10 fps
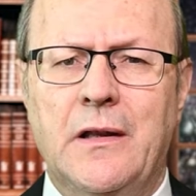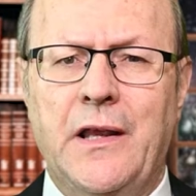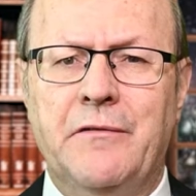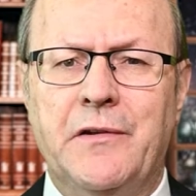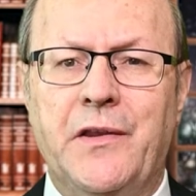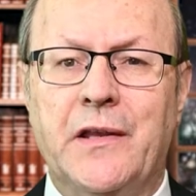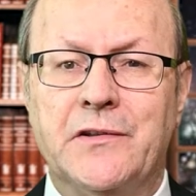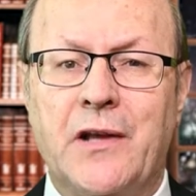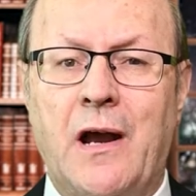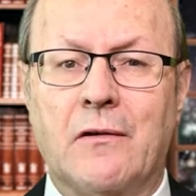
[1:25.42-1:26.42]
even the
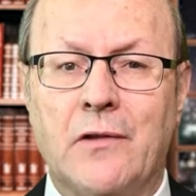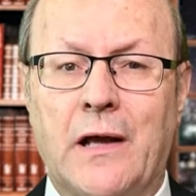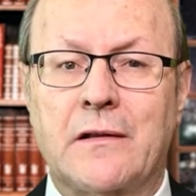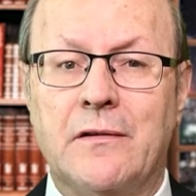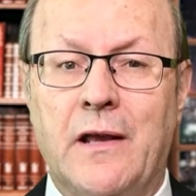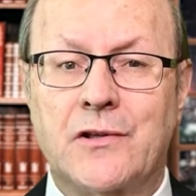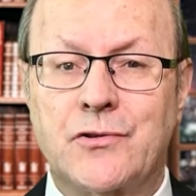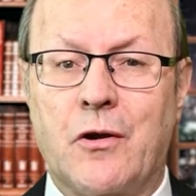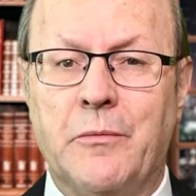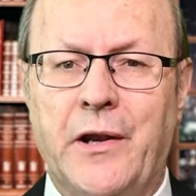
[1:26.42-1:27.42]
entire lot
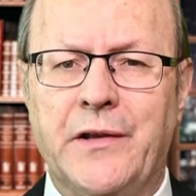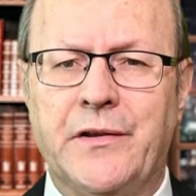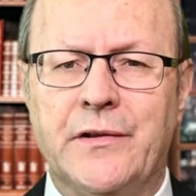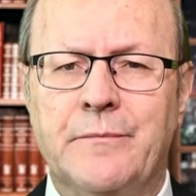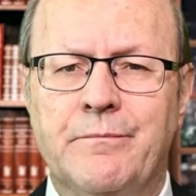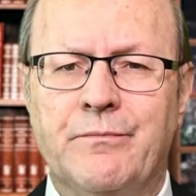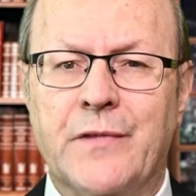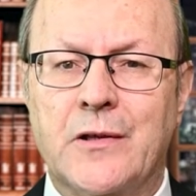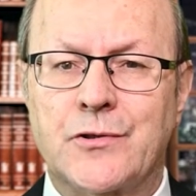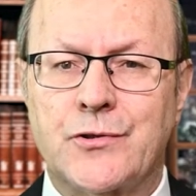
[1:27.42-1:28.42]
exterminated.
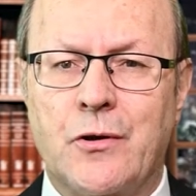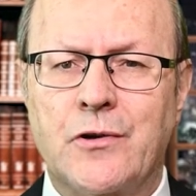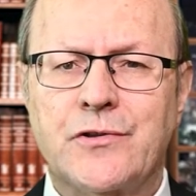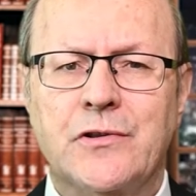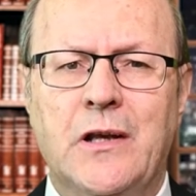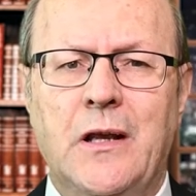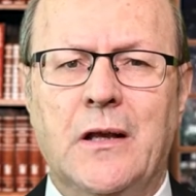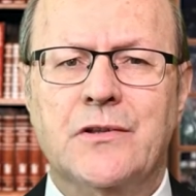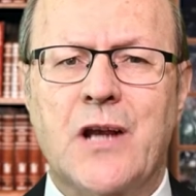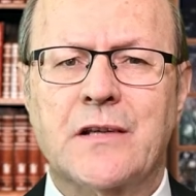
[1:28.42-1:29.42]
Source:
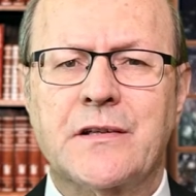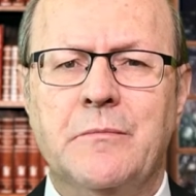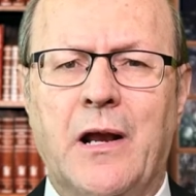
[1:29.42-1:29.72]
Justin